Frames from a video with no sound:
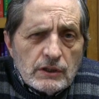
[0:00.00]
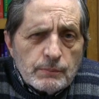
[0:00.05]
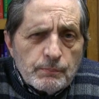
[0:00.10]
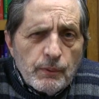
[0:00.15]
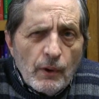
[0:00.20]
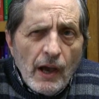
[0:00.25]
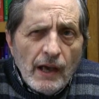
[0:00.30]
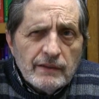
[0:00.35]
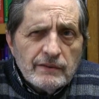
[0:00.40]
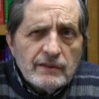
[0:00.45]
this
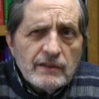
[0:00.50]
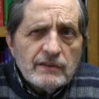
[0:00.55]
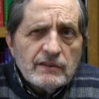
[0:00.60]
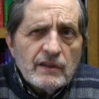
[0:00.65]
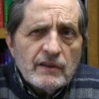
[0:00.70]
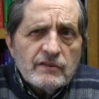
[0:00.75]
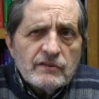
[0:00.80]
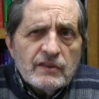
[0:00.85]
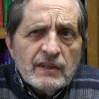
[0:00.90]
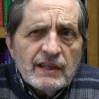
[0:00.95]

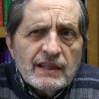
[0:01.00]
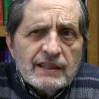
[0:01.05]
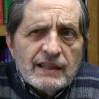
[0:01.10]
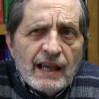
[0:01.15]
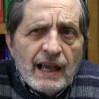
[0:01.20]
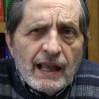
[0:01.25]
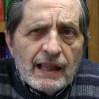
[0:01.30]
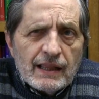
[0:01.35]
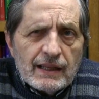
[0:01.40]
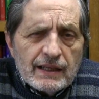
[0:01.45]
process of
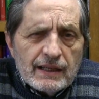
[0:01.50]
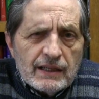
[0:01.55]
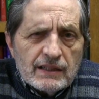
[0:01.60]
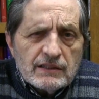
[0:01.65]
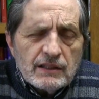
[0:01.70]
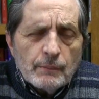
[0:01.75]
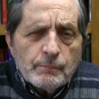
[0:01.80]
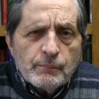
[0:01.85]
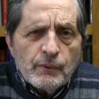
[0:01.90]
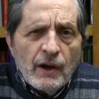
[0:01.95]
synodality
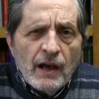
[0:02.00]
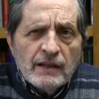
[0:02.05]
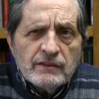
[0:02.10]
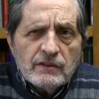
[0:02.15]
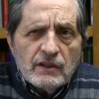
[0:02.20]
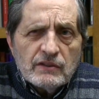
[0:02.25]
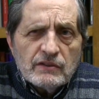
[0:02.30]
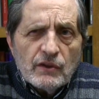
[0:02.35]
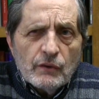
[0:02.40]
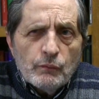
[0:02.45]
is a
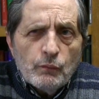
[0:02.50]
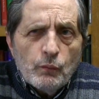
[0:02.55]
process